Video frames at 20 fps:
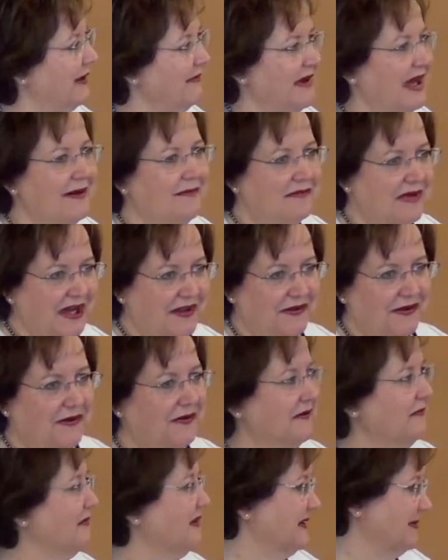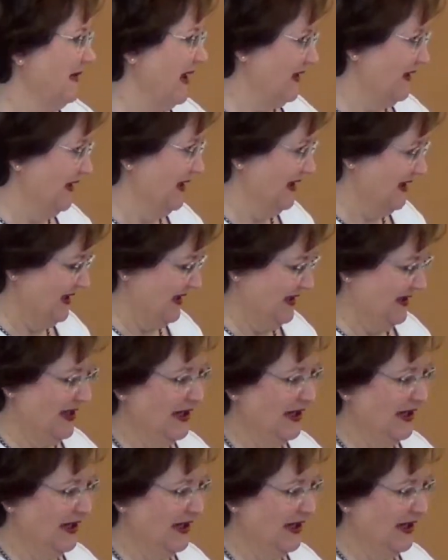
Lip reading: and my mother was Methodist.